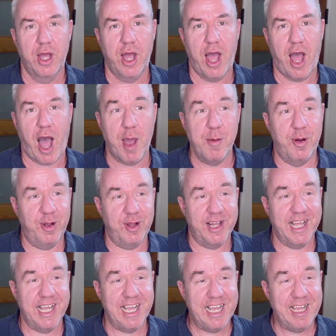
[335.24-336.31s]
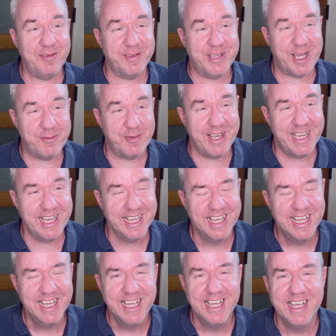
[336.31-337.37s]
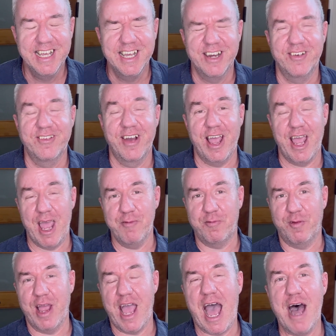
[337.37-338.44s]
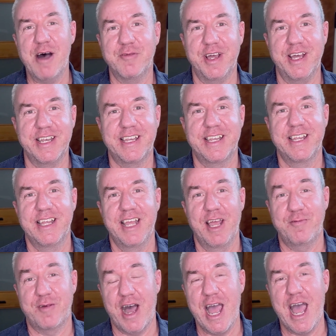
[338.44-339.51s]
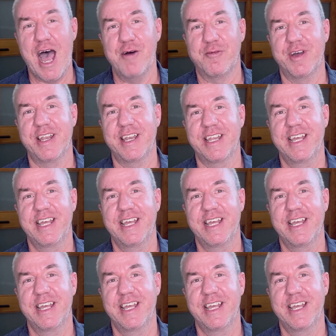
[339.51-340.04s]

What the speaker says: I believe, did we? If we haven't, if I haven't,